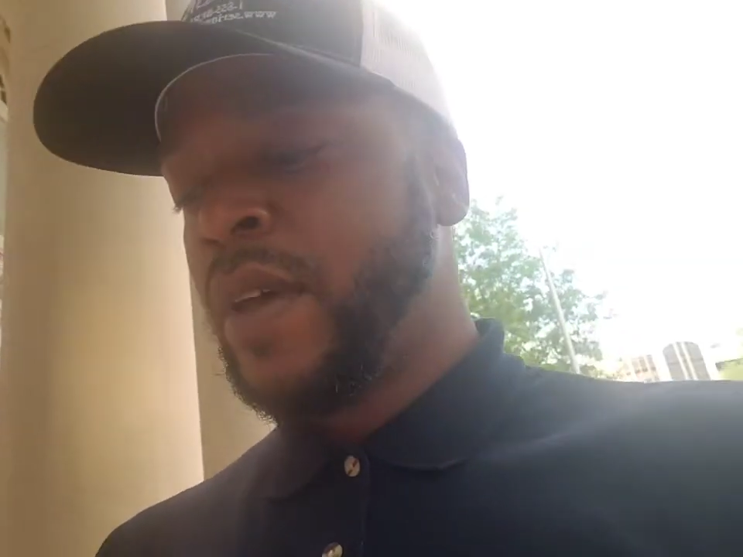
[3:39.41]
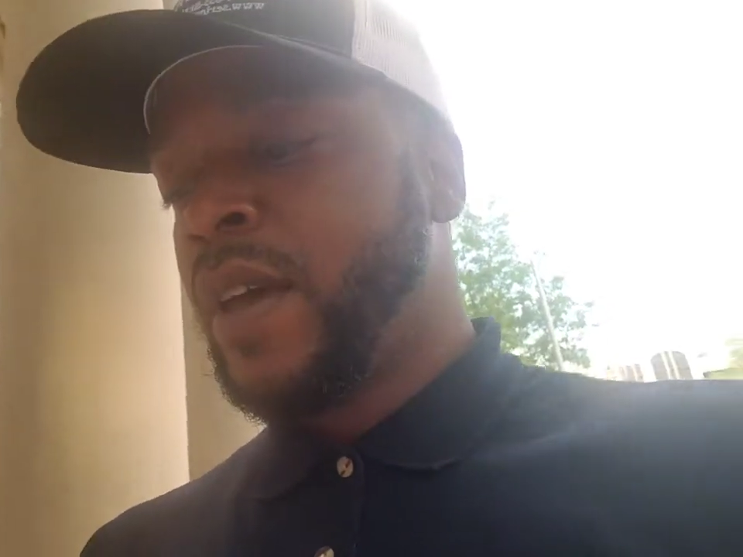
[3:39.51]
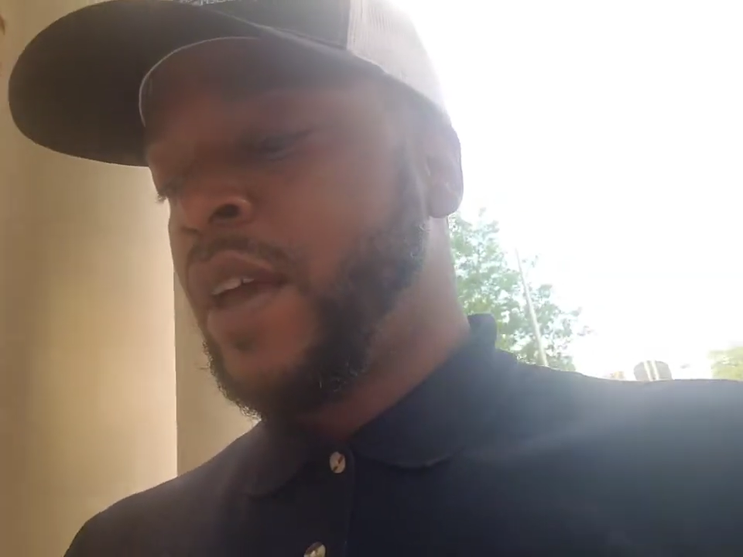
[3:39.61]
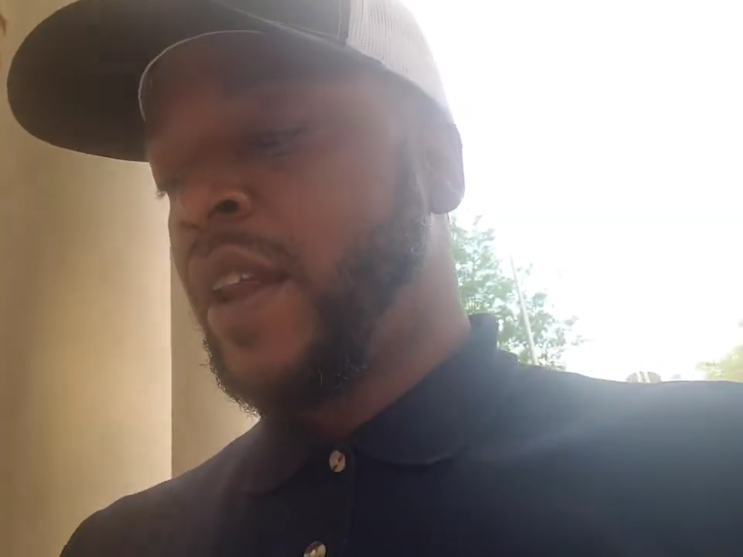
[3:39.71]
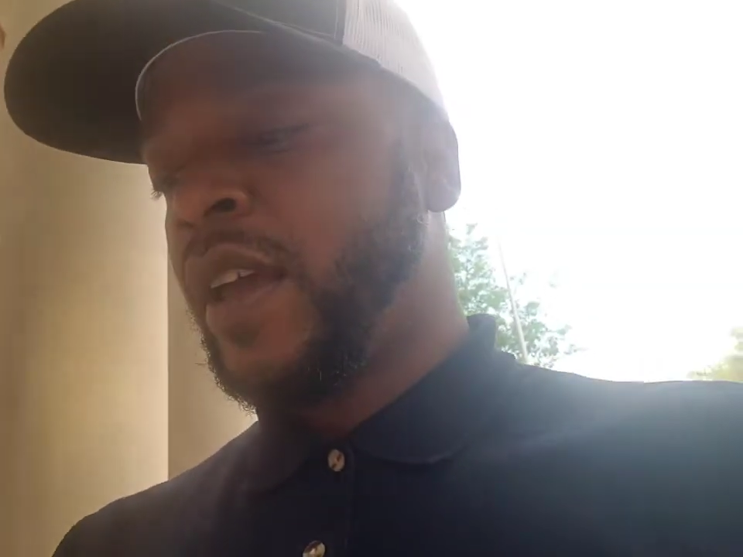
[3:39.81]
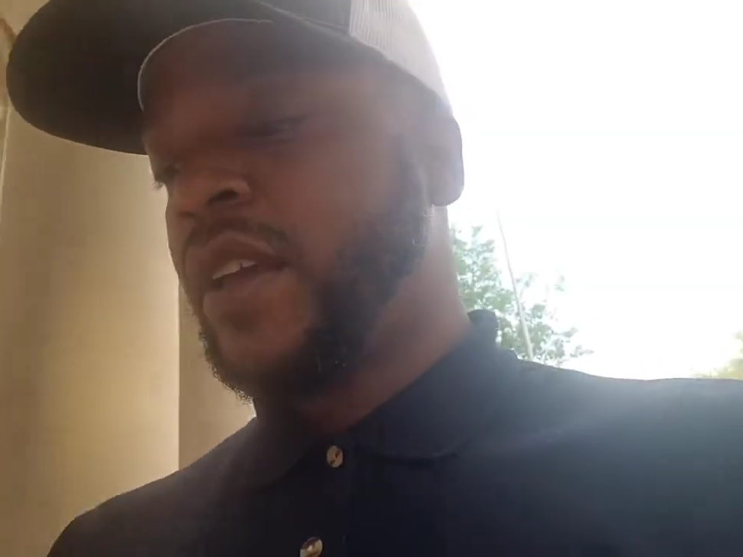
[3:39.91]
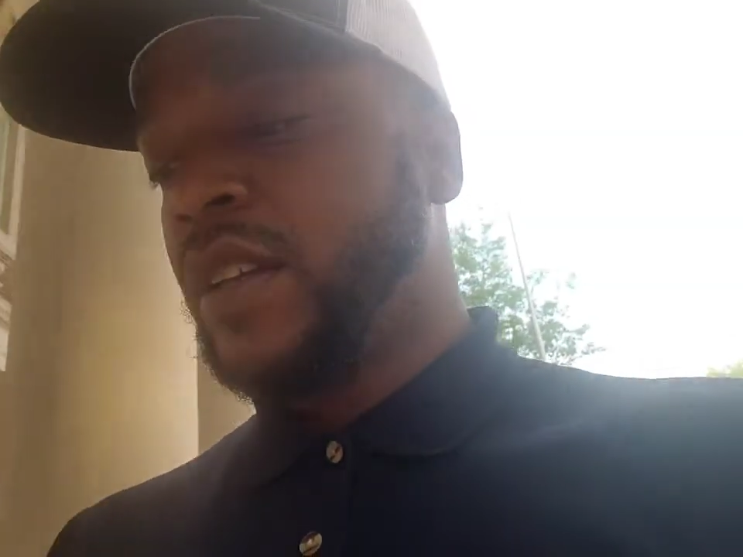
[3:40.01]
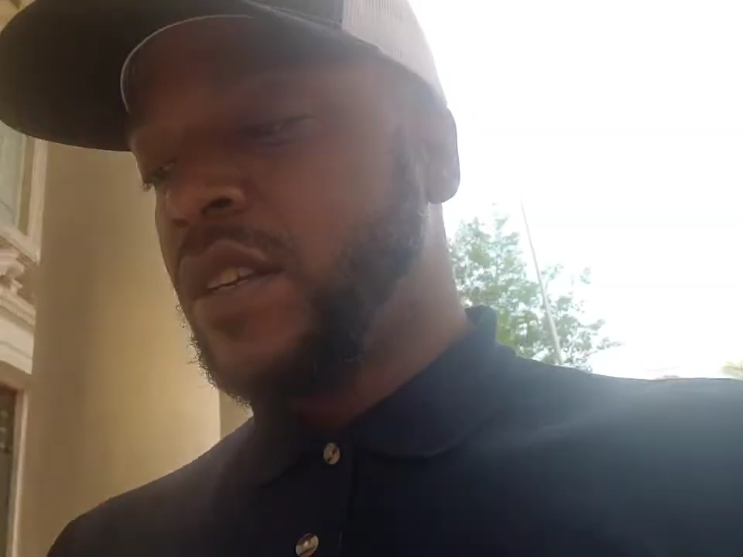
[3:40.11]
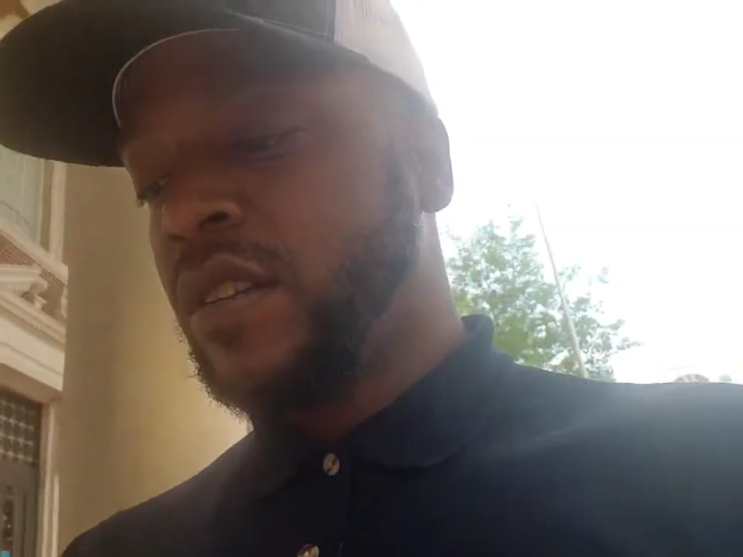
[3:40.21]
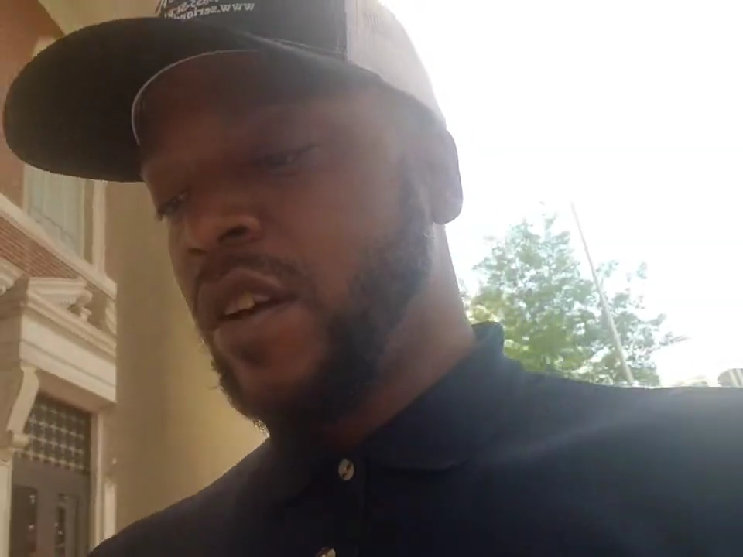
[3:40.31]
and
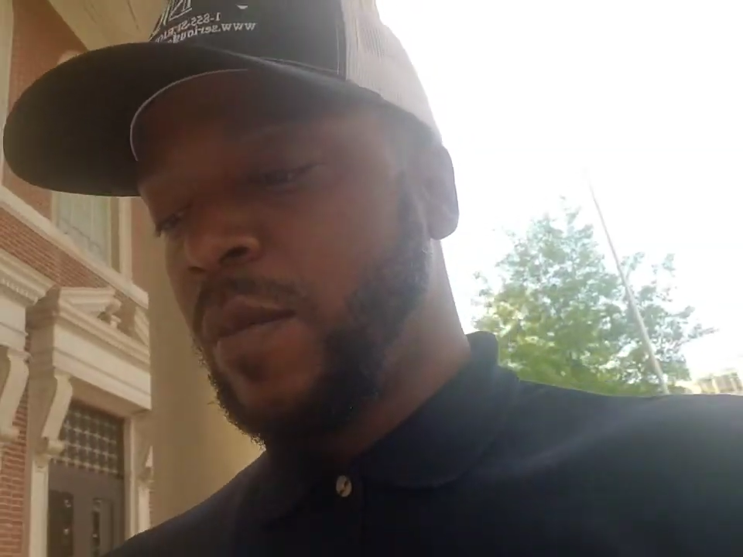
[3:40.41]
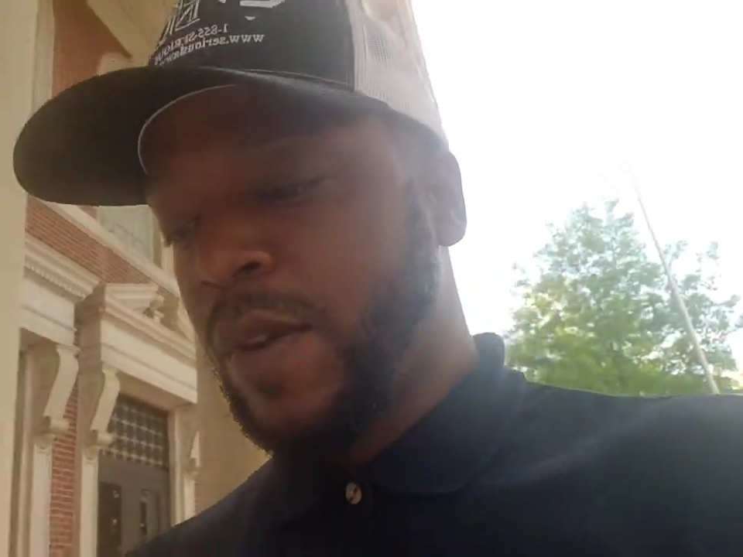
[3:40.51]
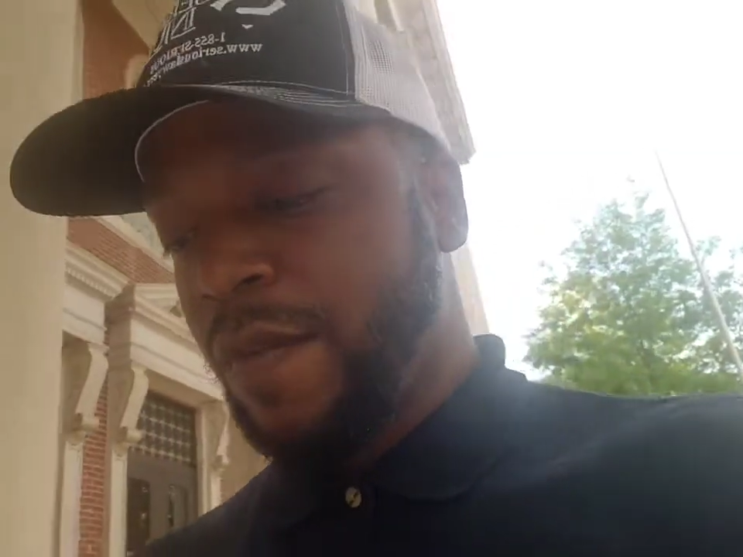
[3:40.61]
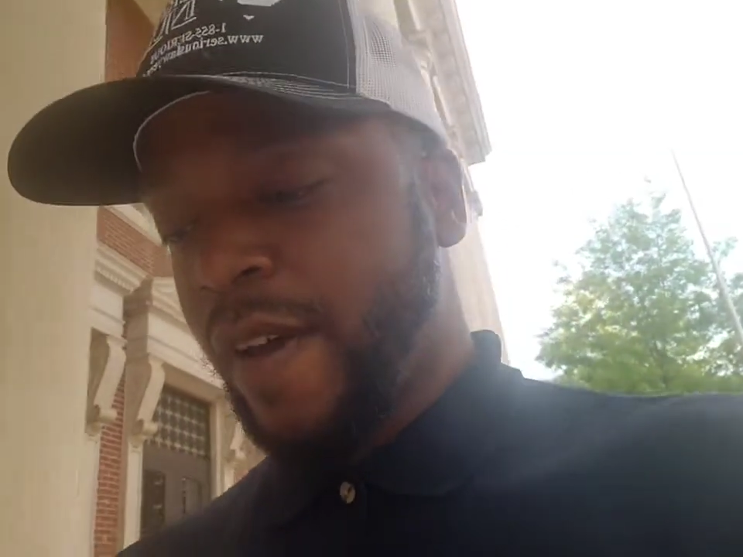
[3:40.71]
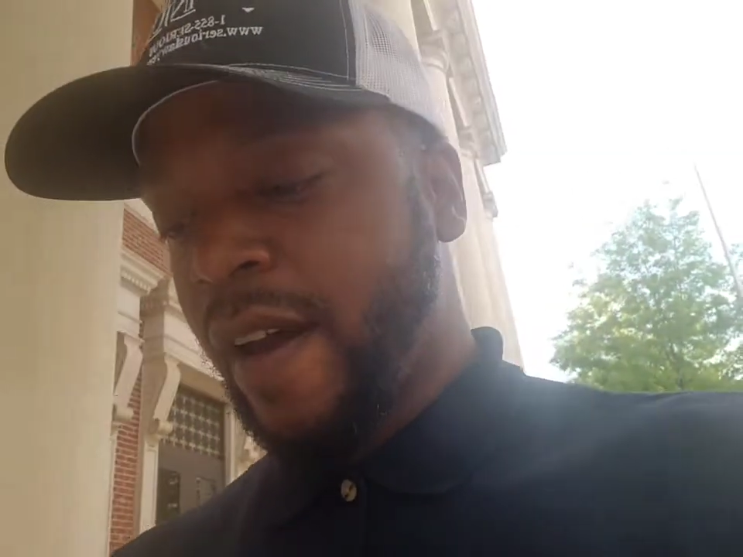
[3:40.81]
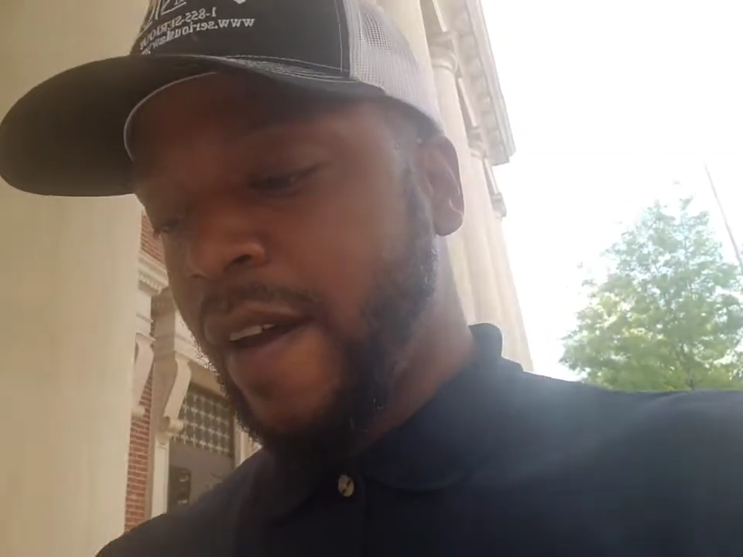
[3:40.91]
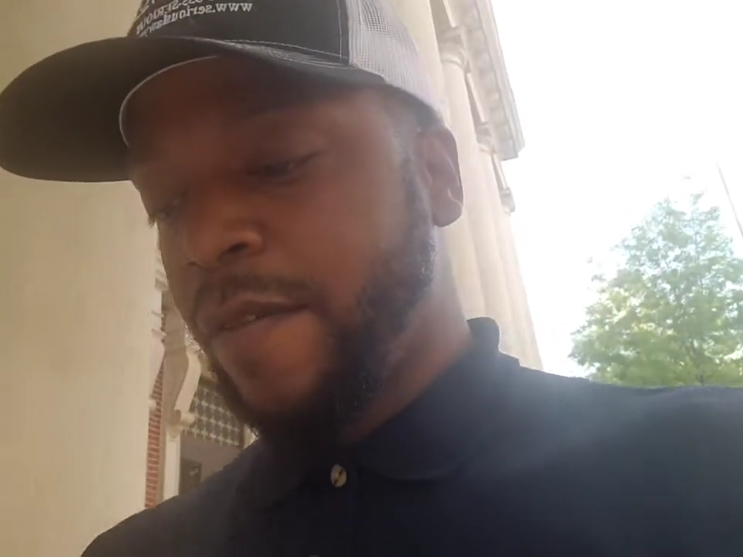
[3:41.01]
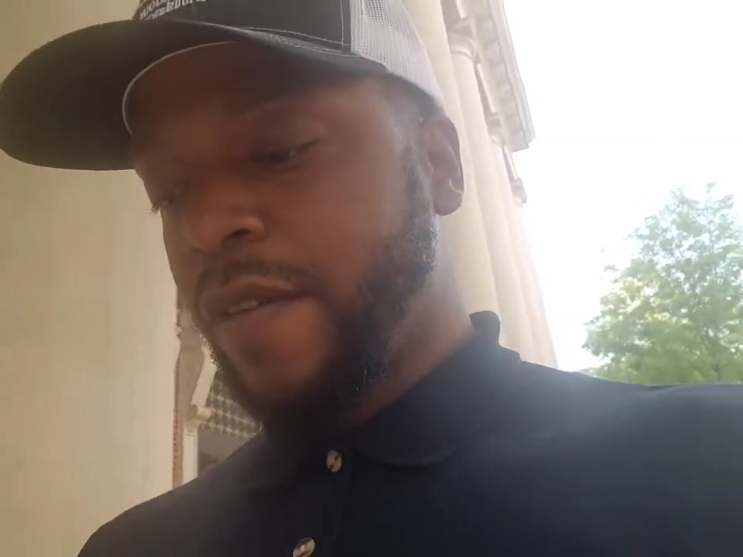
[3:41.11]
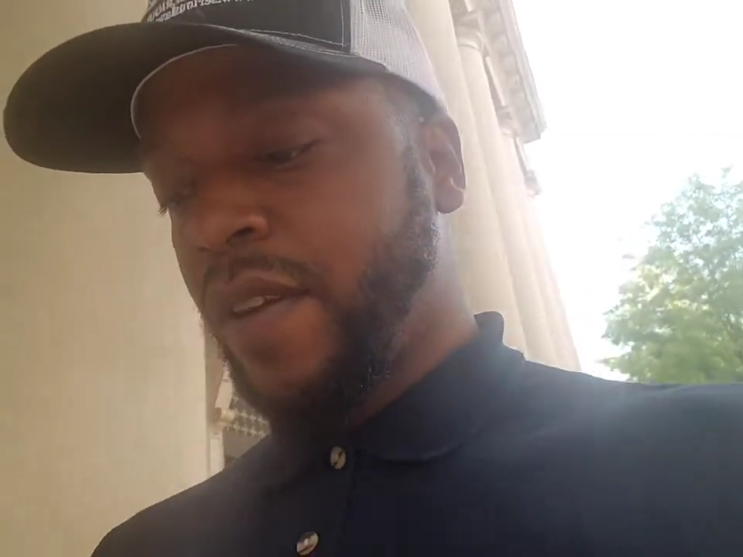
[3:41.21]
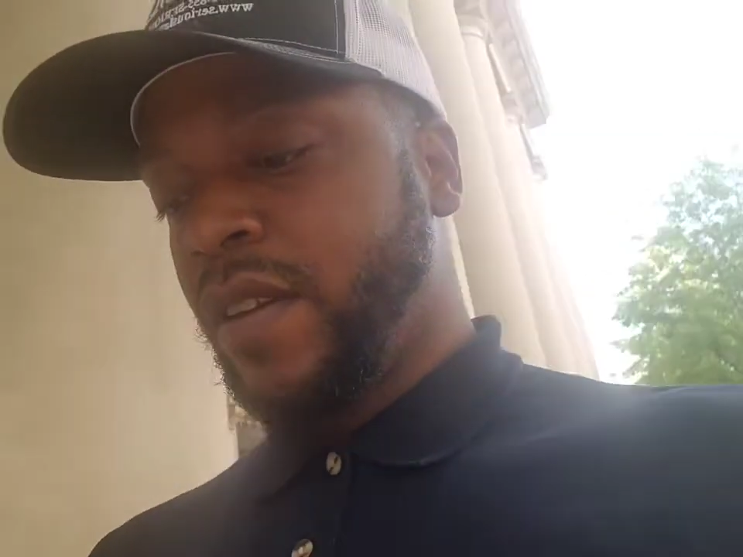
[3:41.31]
it's going to be 5
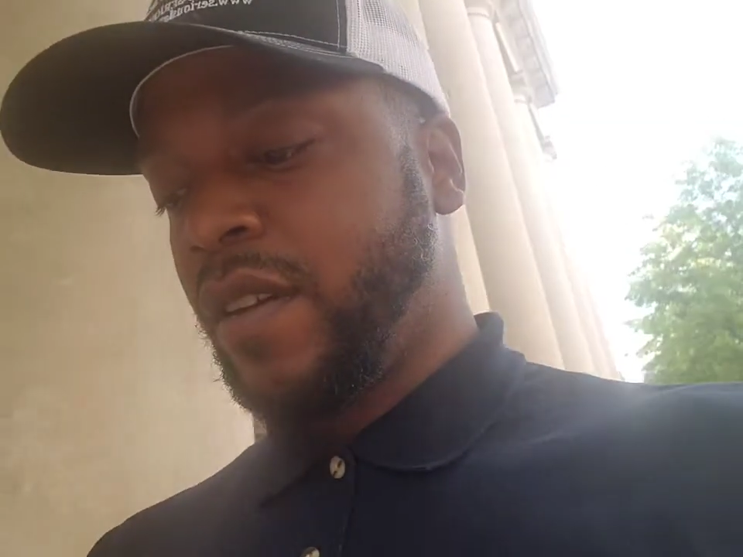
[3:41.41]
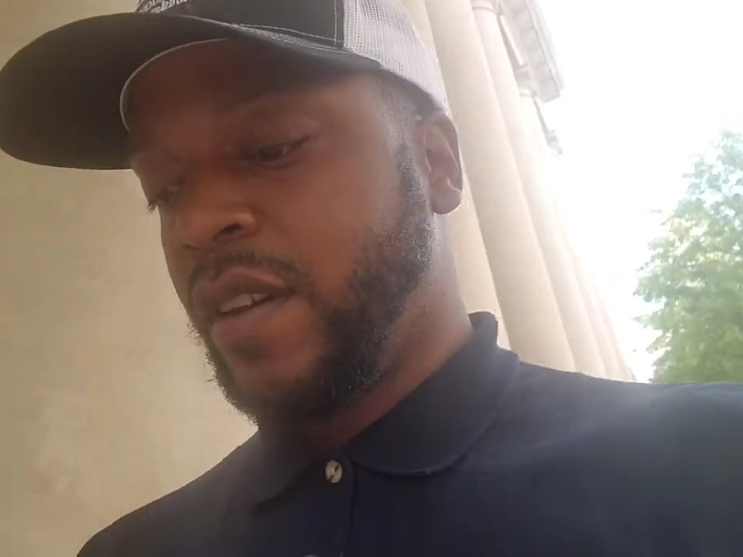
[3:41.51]
feet